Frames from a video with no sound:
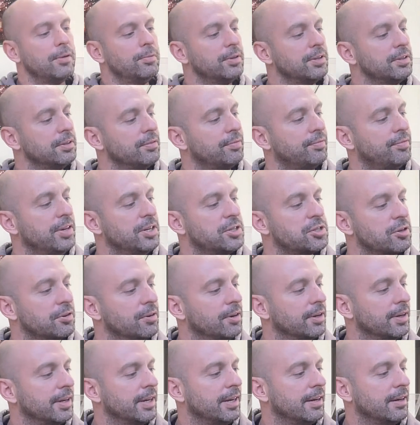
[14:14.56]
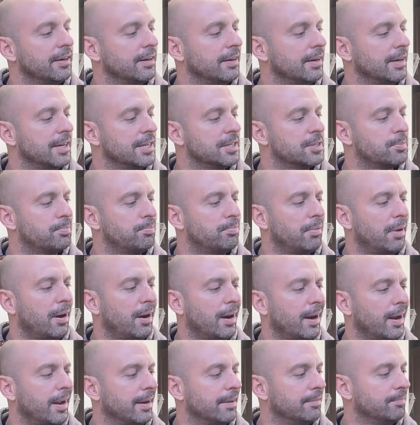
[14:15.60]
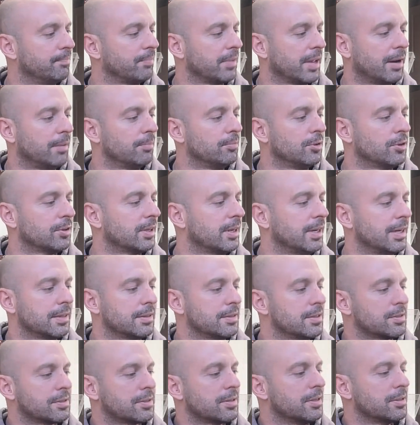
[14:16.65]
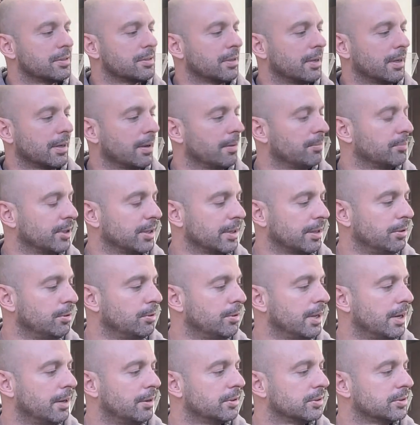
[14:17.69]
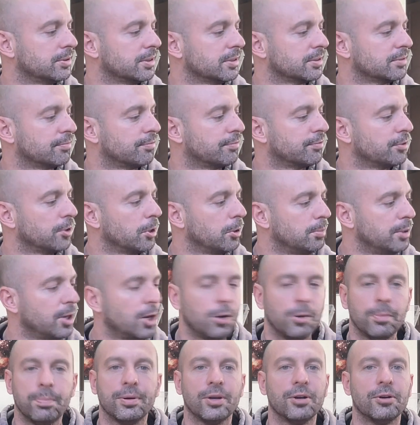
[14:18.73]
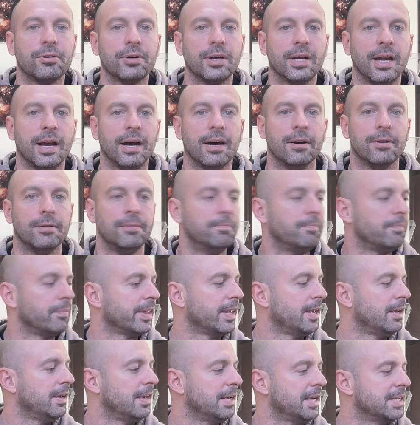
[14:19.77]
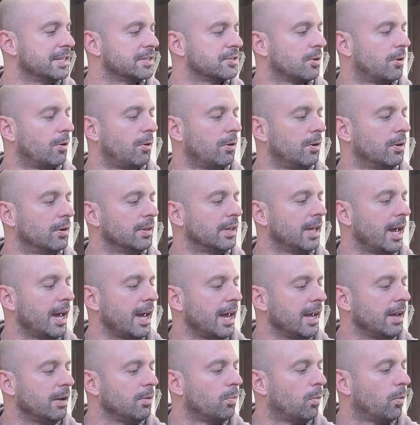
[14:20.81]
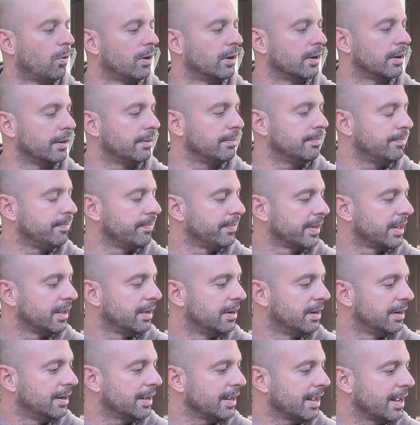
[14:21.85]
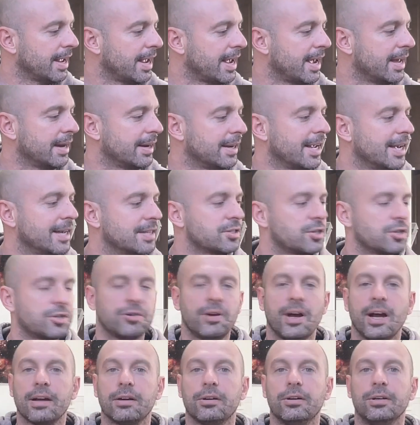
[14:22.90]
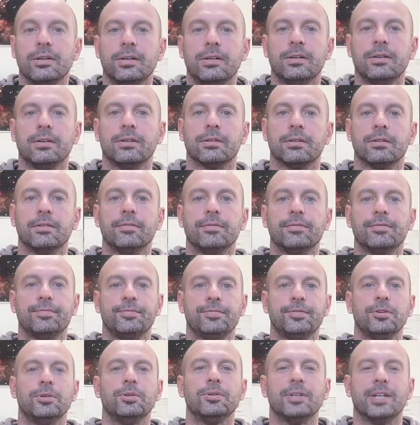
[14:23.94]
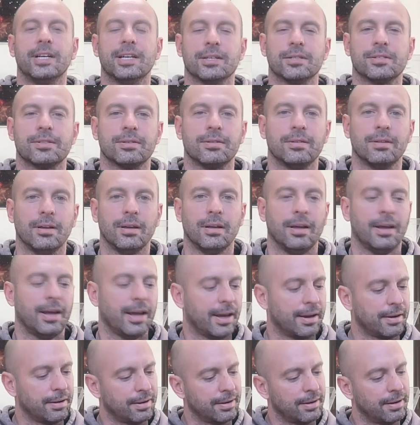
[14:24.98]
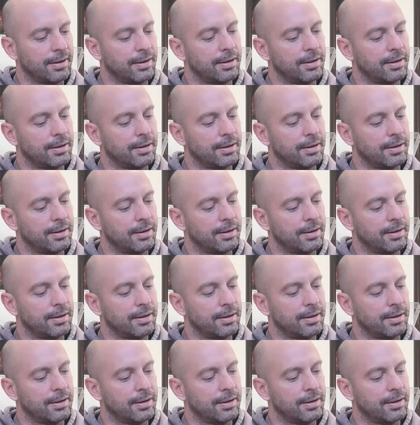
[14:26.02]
I wanted to feature on here is by, I'm looking at this because like, I'm like, who the hell is this? Verbo Pluriel. He's on the A1 and he has a track called Fullness. And